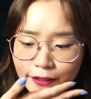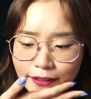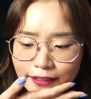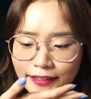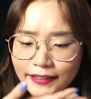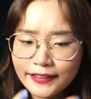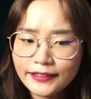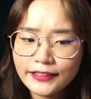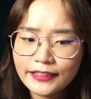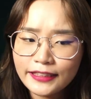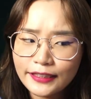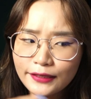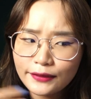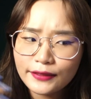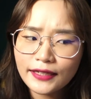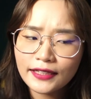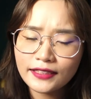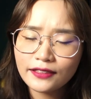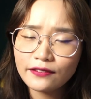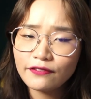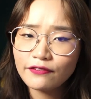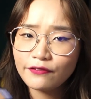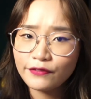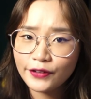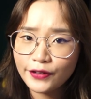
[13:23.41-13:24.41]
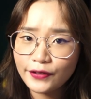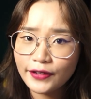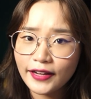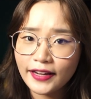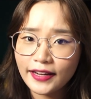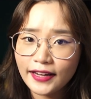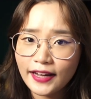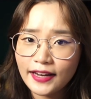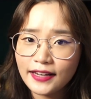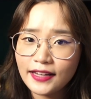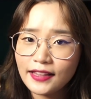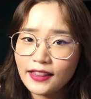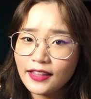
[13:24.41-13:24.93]
It still doesn't feel like
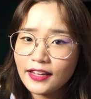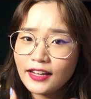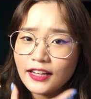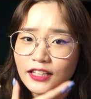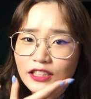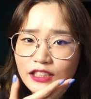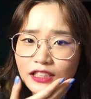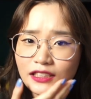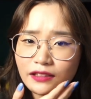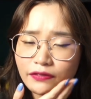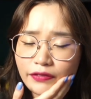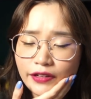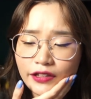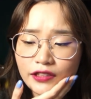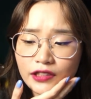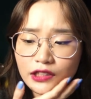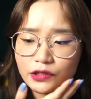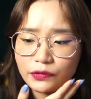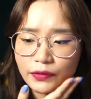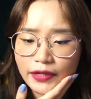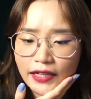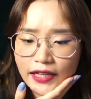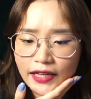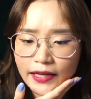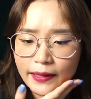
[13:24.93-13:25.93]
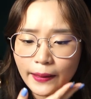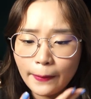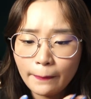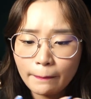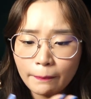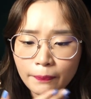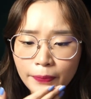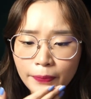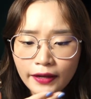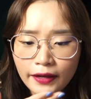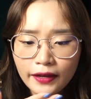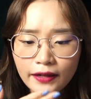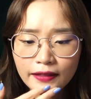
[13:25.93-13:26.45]
anything. It just feels really
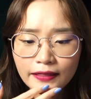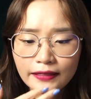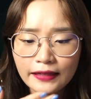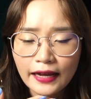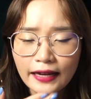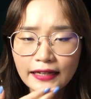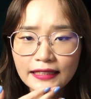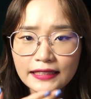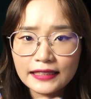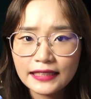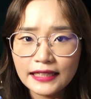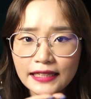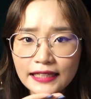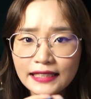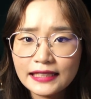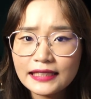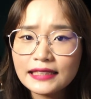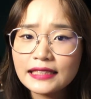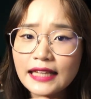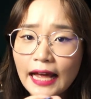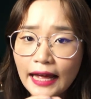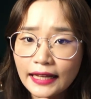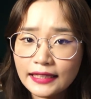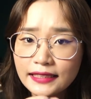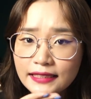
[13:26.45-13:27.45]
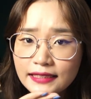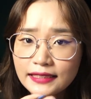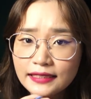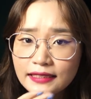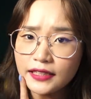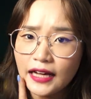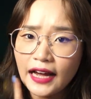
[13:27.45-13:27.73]
nicely set.